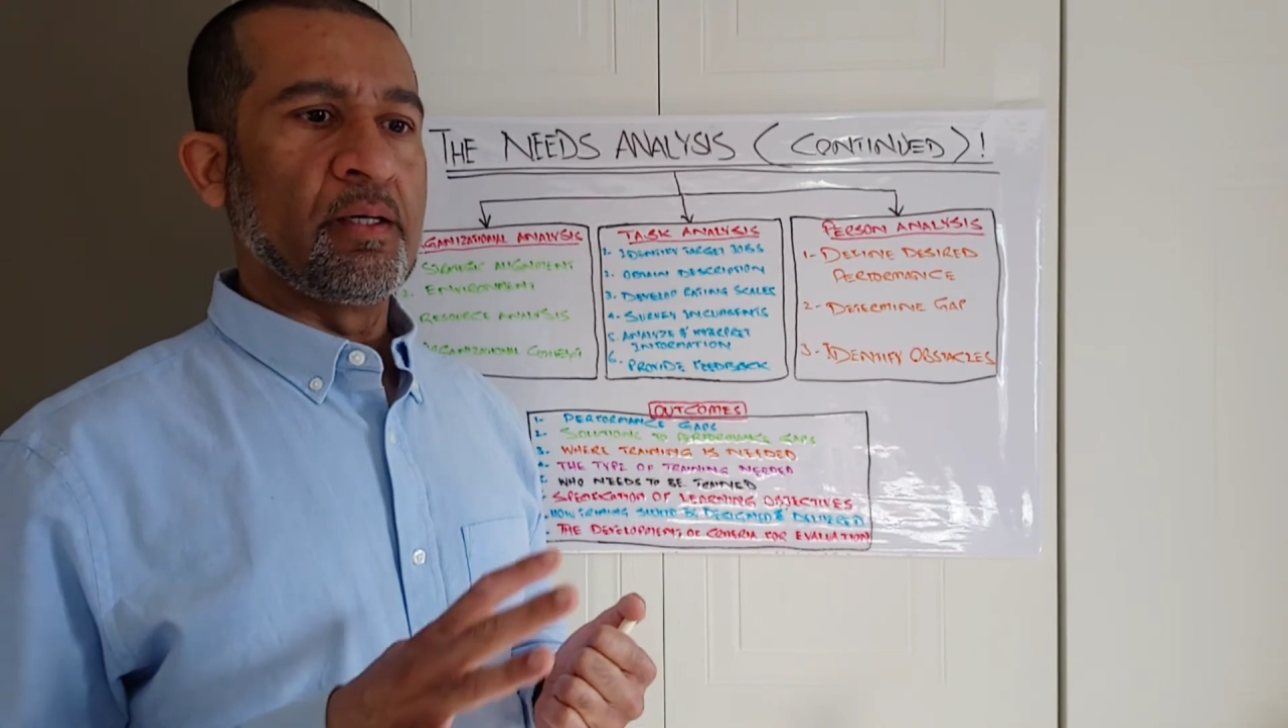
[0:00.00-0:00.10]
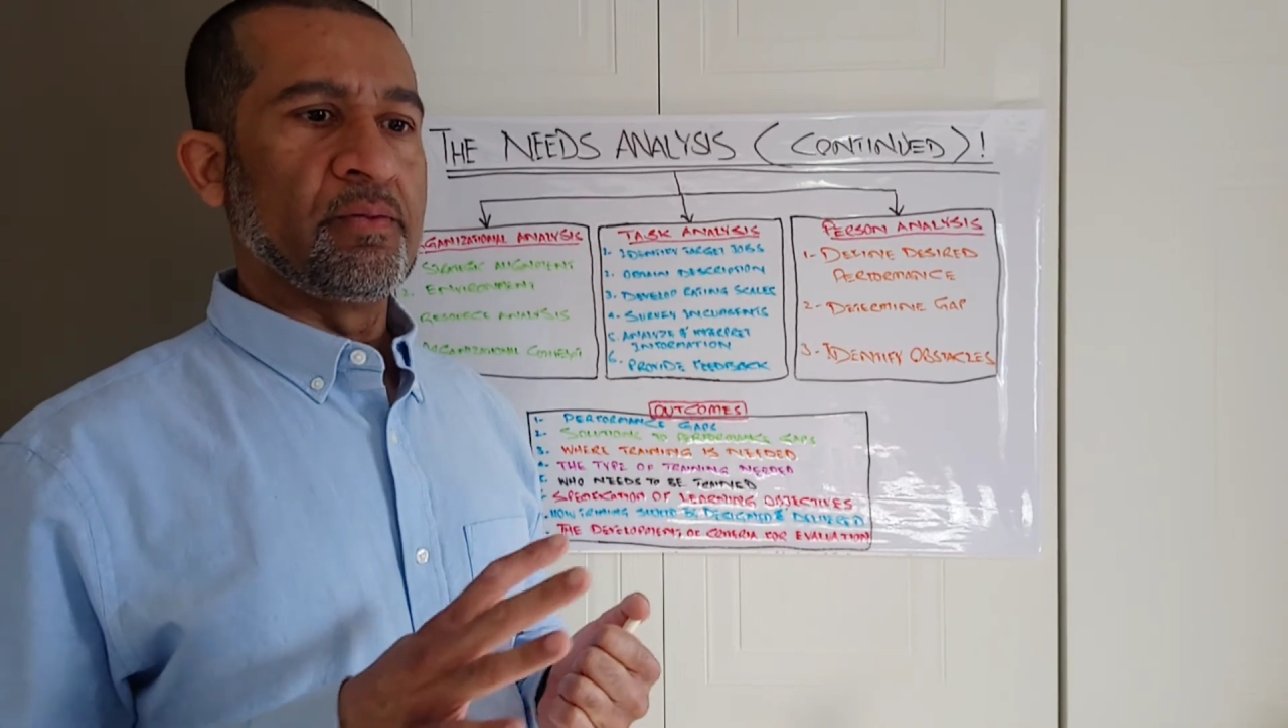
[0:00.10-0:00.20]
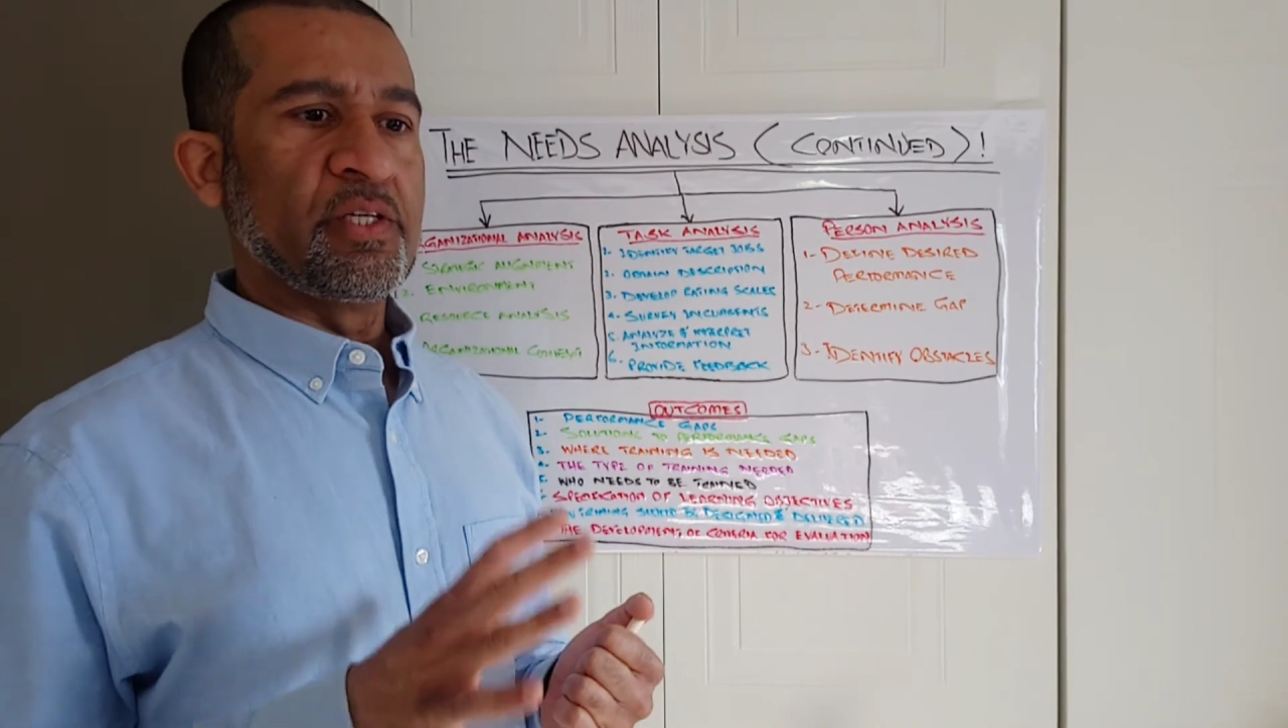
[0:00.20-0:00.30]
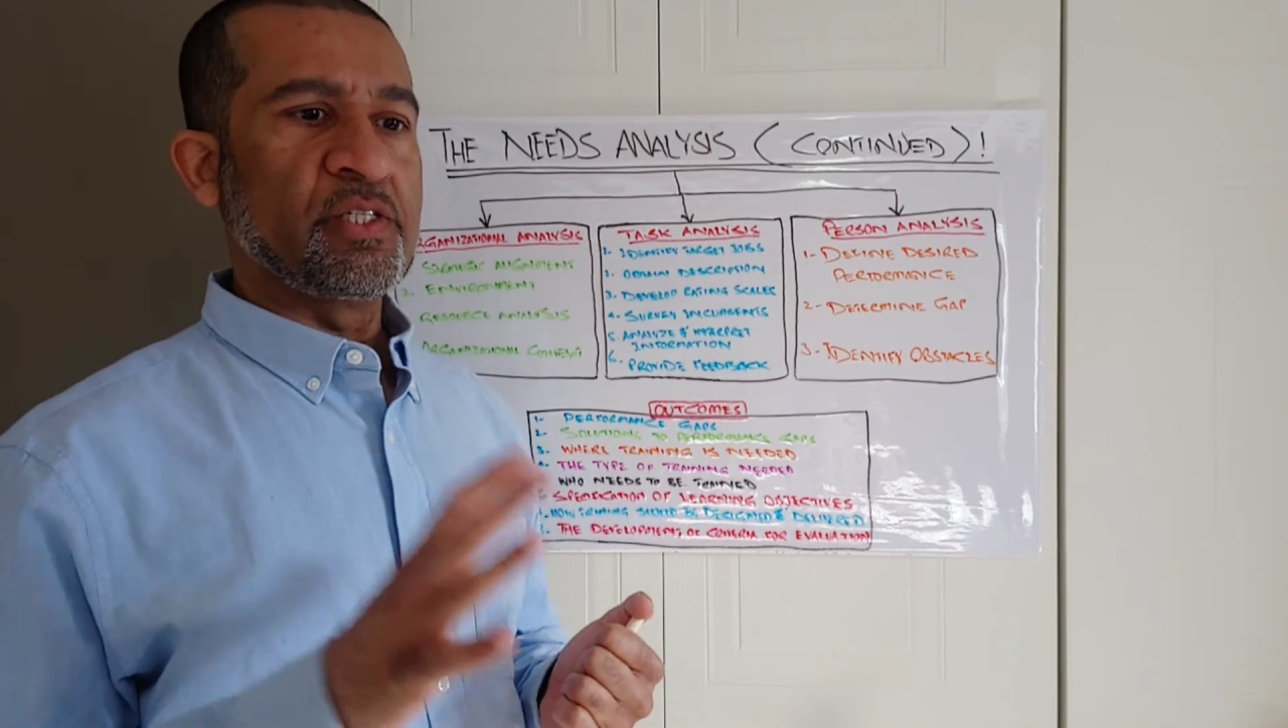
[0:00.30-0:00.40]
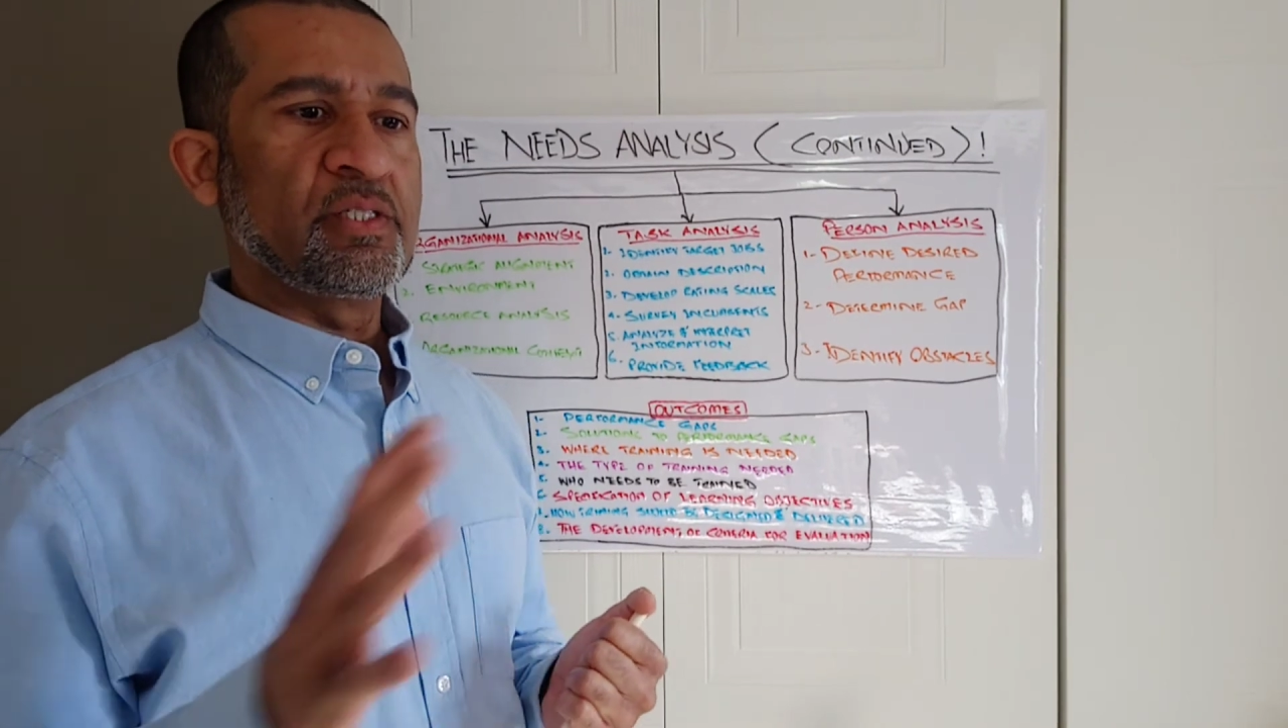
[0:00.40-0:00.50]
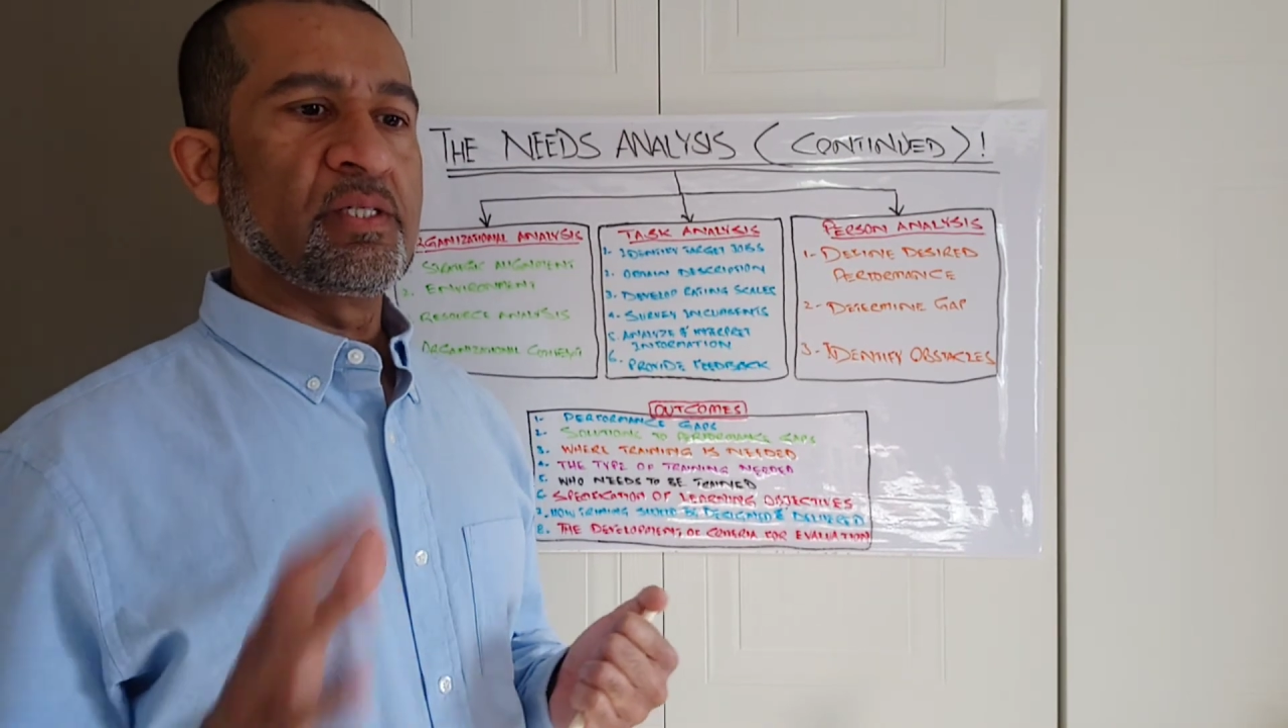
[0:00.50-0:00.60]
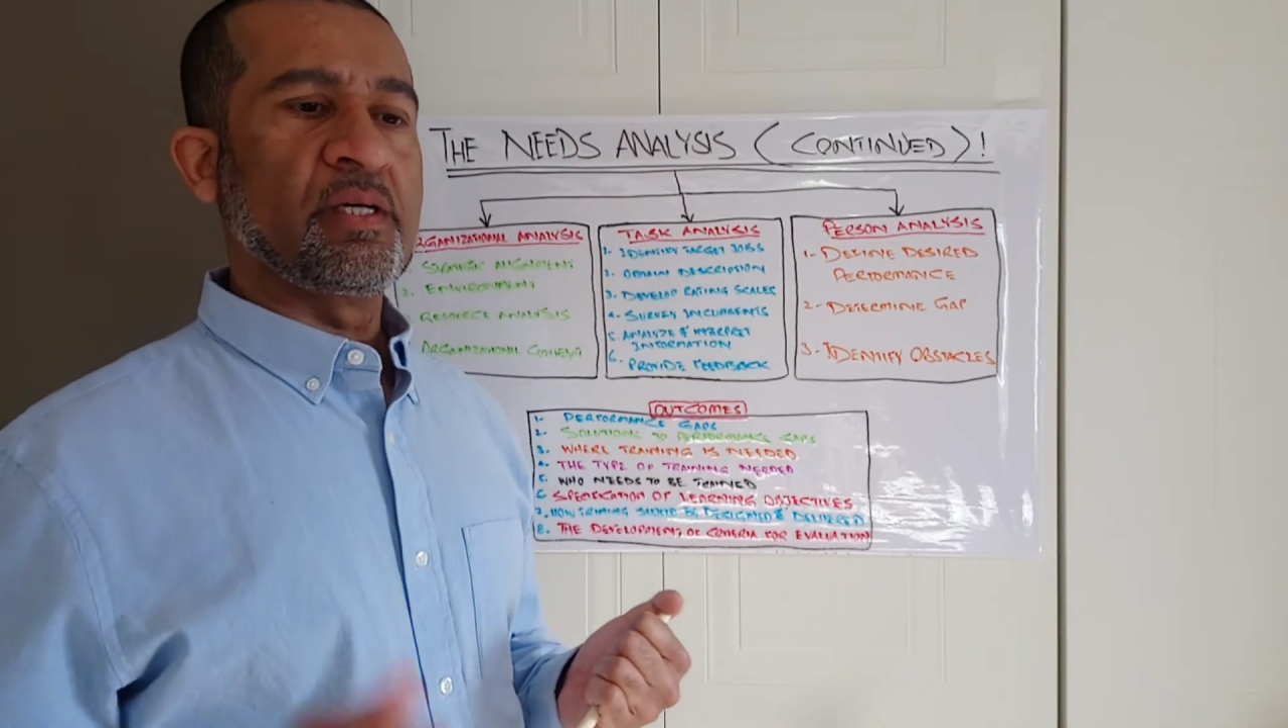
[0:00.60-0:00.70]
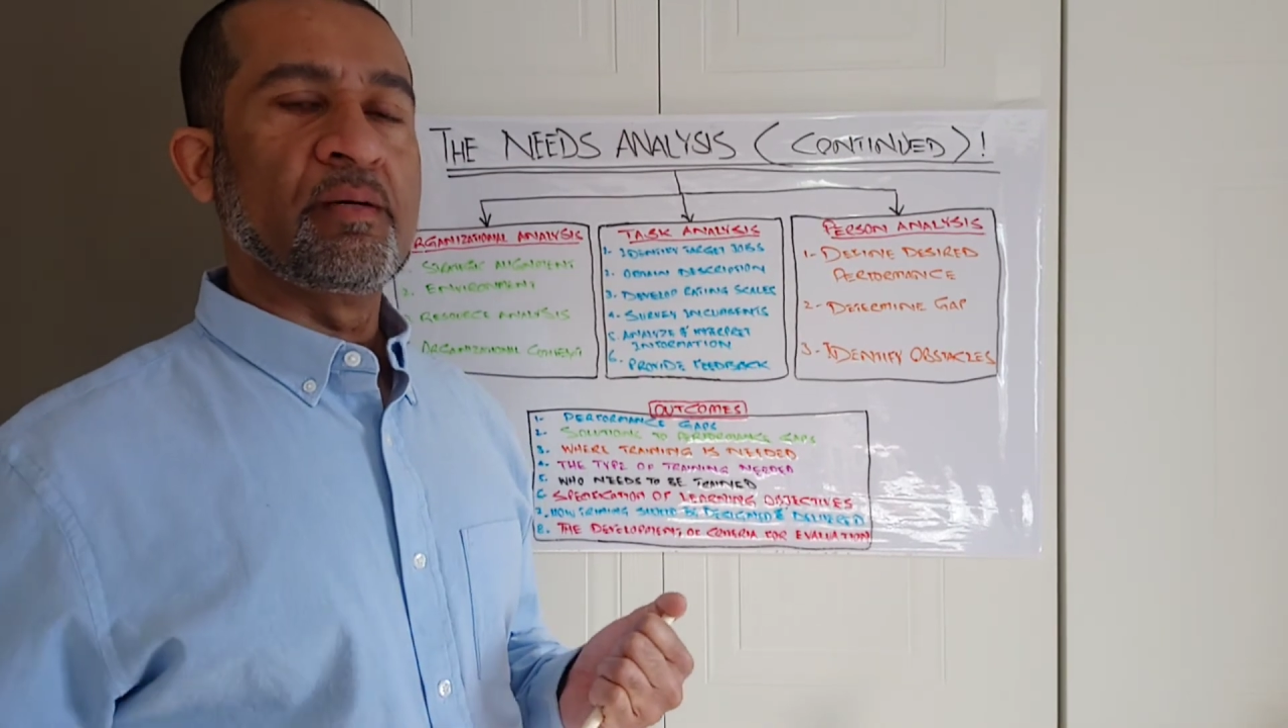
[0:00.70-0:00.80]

this